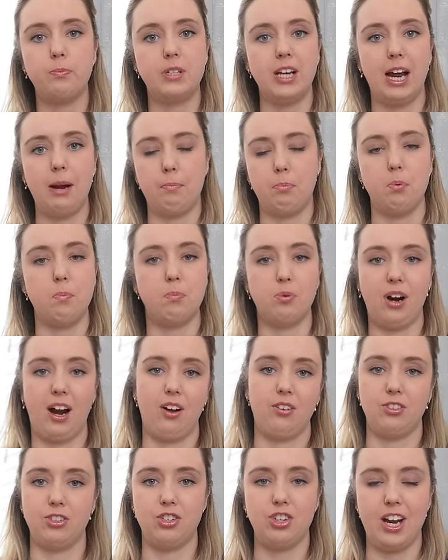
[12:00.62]
type
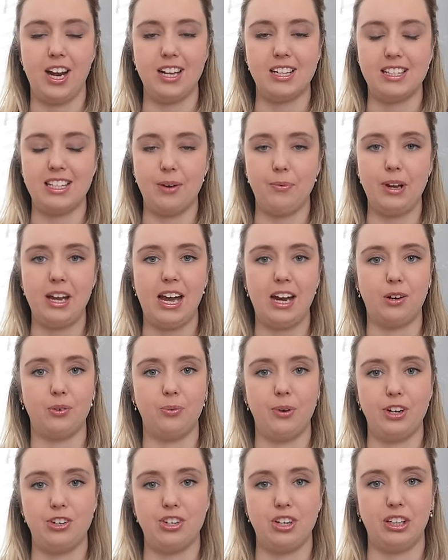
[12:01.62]
brown shades that we had
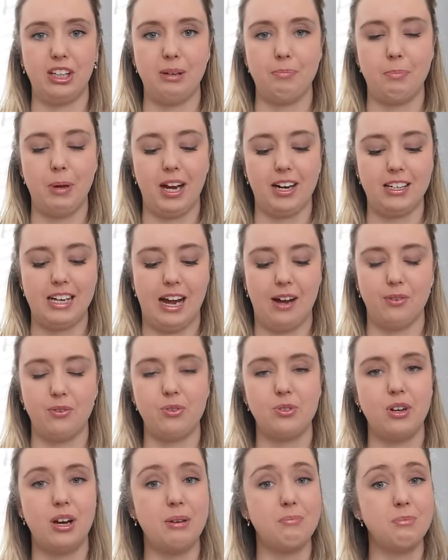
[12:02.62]
originally picked out.
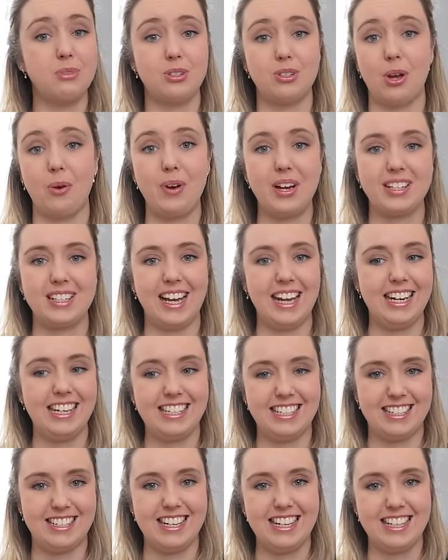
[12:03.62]
So I'm so
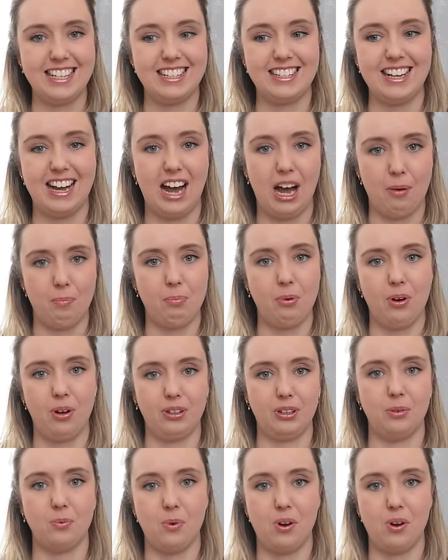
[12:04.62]
excited to see this up on the